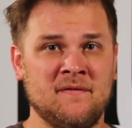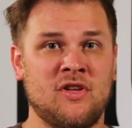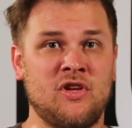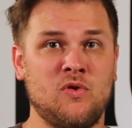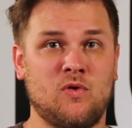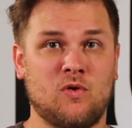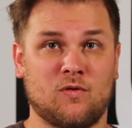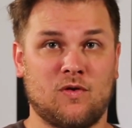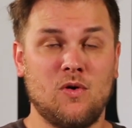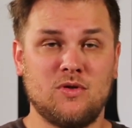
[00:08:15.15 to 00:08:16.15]
you
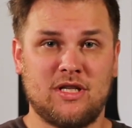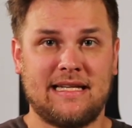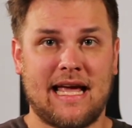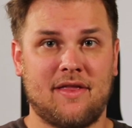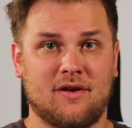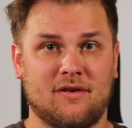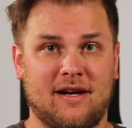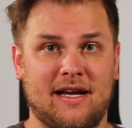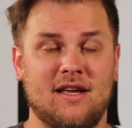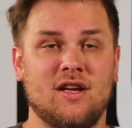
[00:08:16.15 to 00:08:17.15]
grow together,
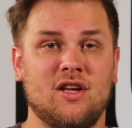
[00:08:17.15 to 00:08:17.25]
right?